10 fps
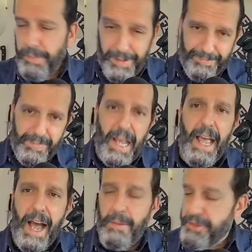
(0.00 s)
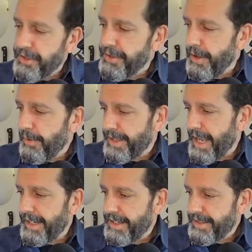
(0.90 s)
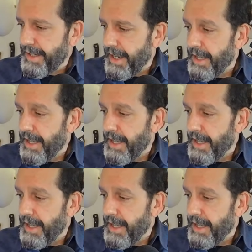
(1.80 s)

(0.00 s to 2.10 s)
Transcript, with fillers: but I'm sure you know what that is.